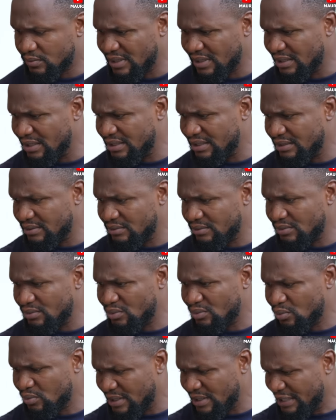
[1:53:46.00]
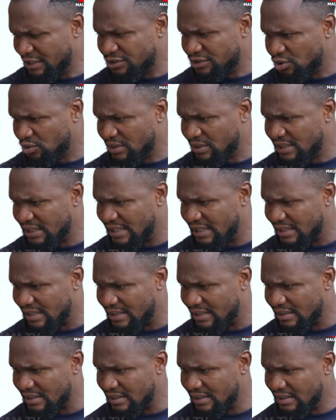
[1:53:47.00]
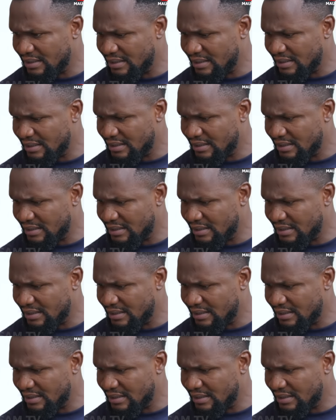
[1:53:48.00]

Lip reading: What are you doing here?